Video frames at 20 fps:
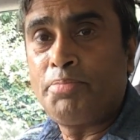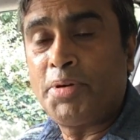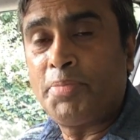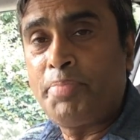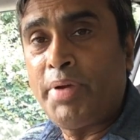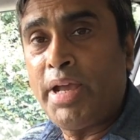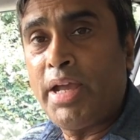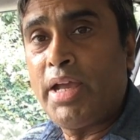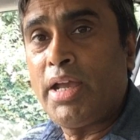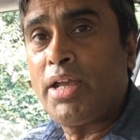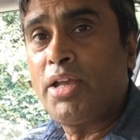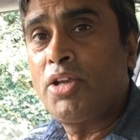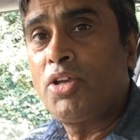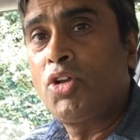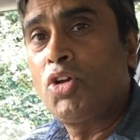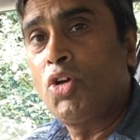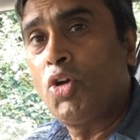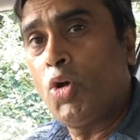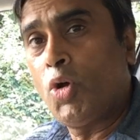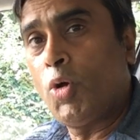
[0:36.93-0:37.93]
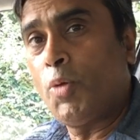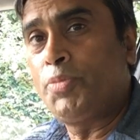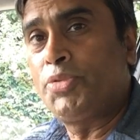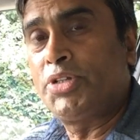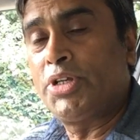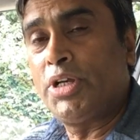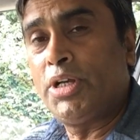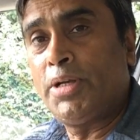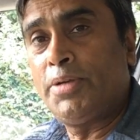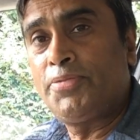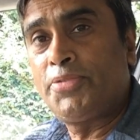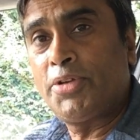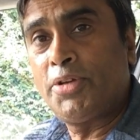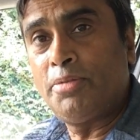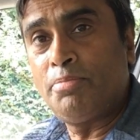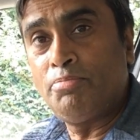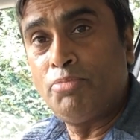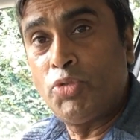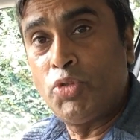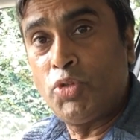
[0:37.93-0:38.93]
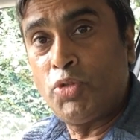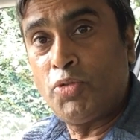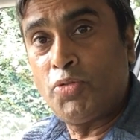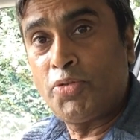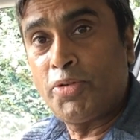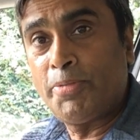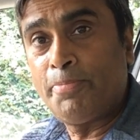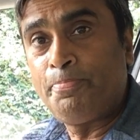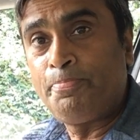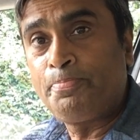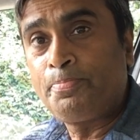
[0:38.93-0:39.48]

prepare, observe, move.